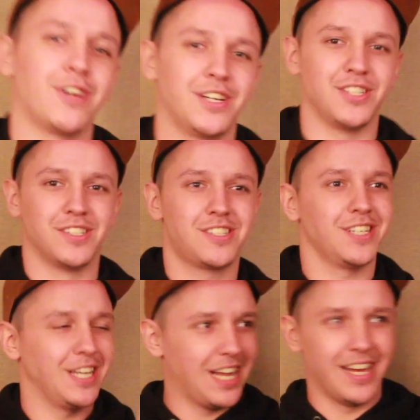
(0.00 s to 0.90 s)
scratching.
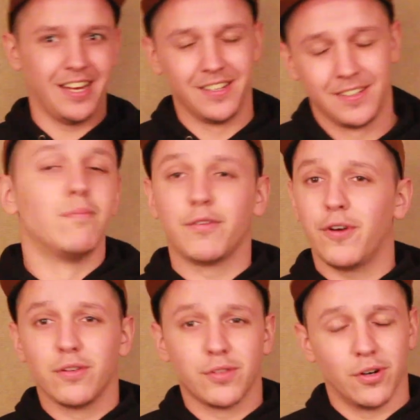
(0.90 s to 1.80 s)
See you later. My
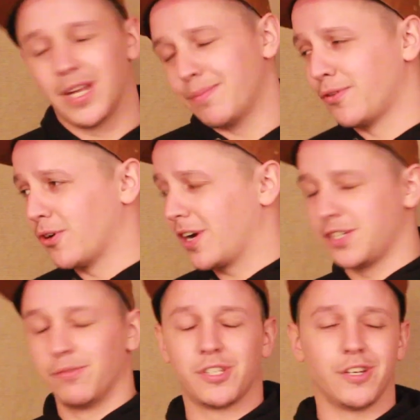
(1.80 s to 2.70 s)
final thought on that before I
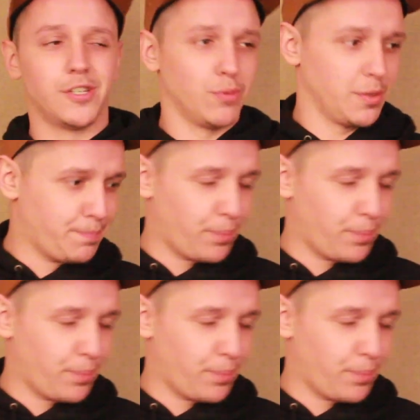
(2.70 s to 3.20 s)
actually return to what the